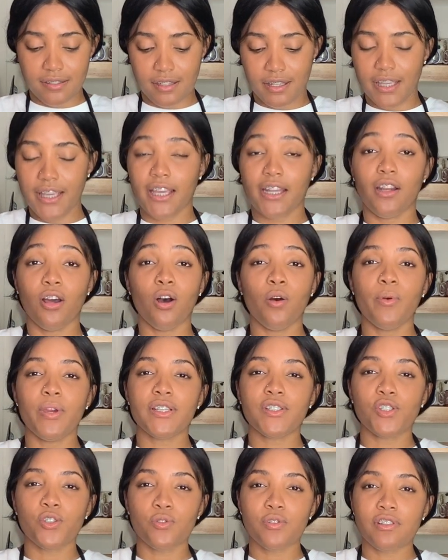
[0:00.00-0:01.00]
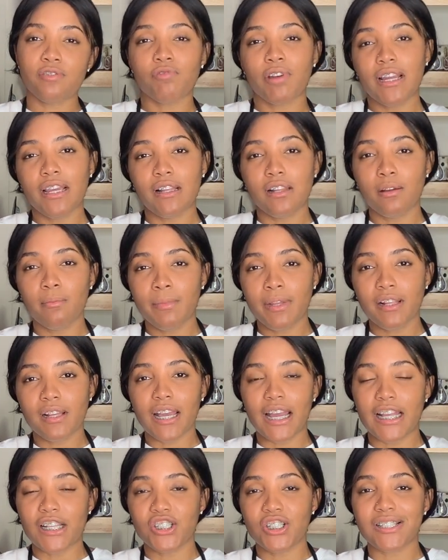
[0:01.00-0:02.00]
You can always use regular milk
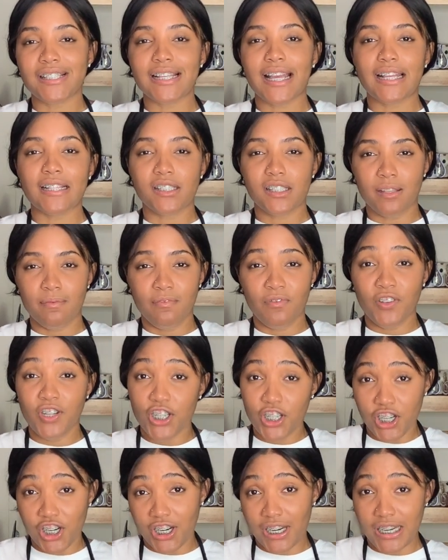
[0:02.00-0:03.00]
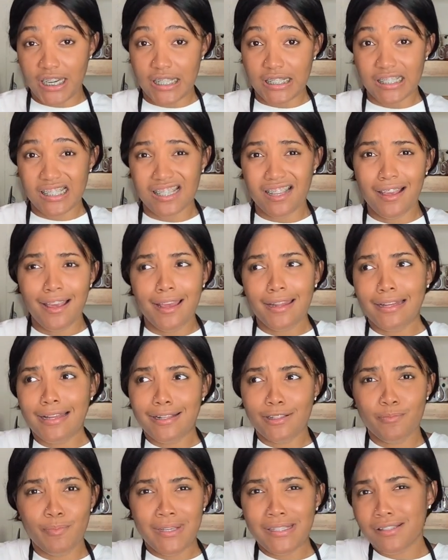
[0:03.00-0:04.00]
and just add some vinegar in it.
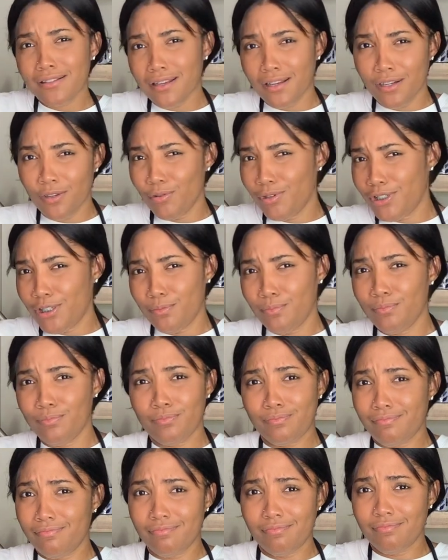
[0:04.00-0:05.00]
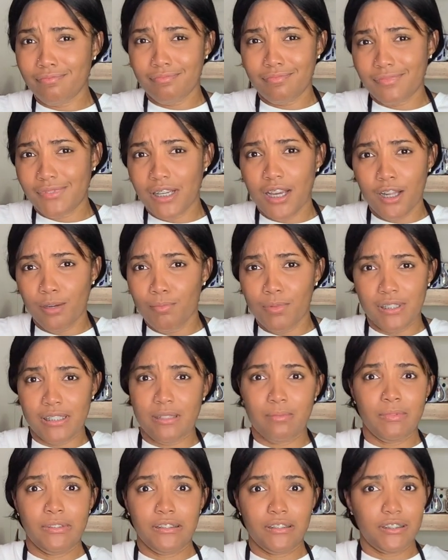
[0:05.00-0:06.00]
That's basically what they call
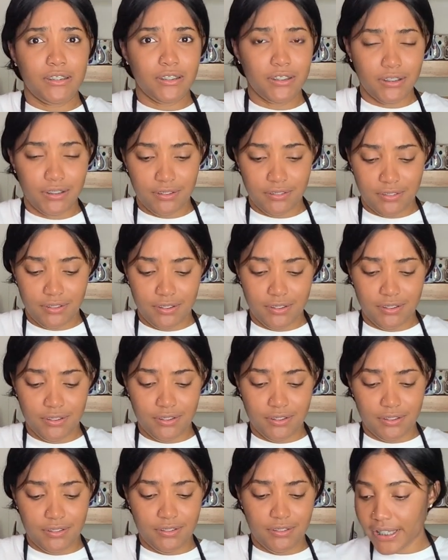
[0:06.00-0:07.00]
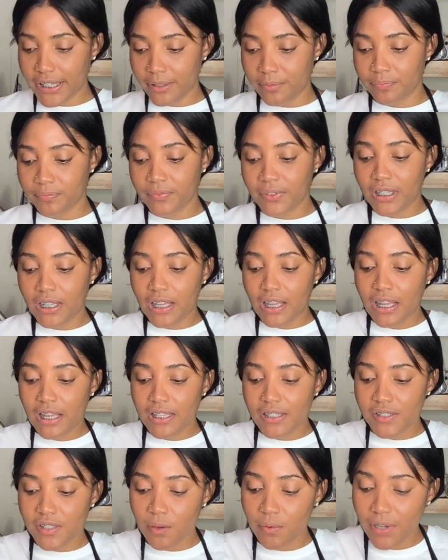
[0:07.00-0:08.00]
buttermilk. Okay,
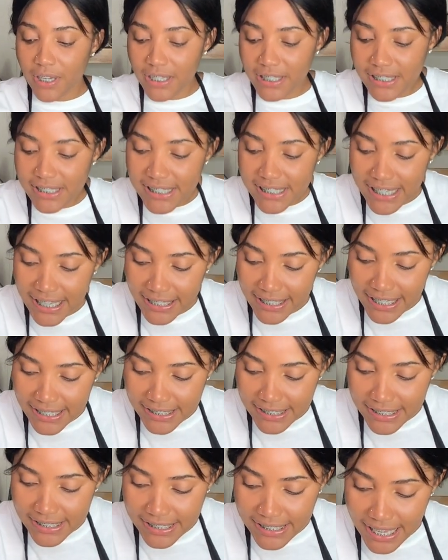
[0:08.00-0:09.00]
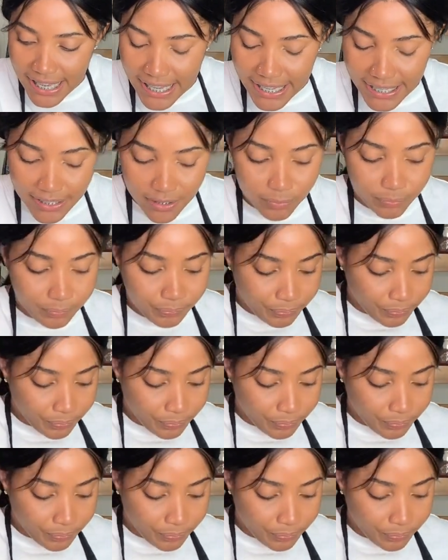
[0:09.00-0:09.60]
so we're gonna set that aside.